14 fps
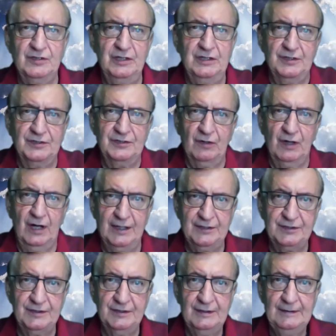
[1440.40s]
of Jesus
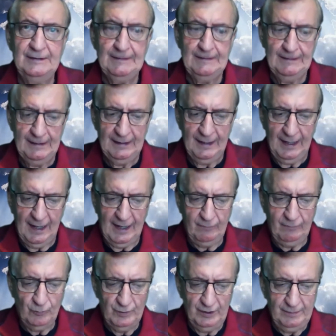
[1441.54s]
Christ. I
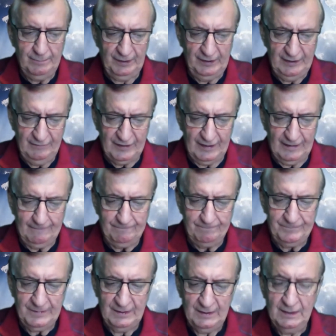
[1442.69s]
really believe that.
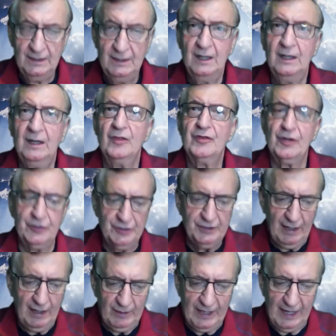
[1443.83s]
Third,
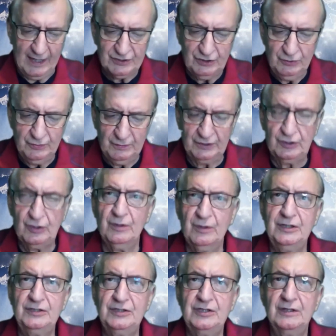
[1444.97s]
I would ask you to
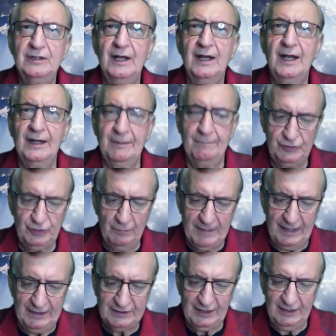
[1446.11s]
encourage and to
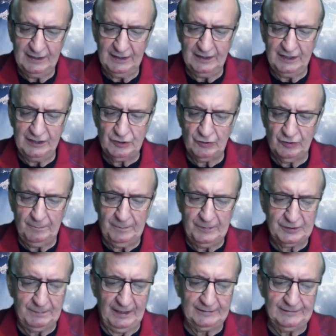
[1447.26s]
maintain an eternal
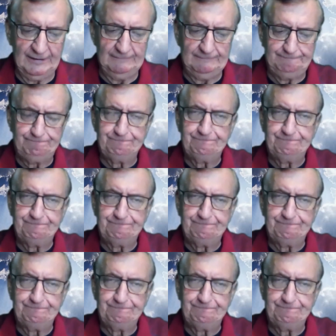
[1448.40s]
perspective.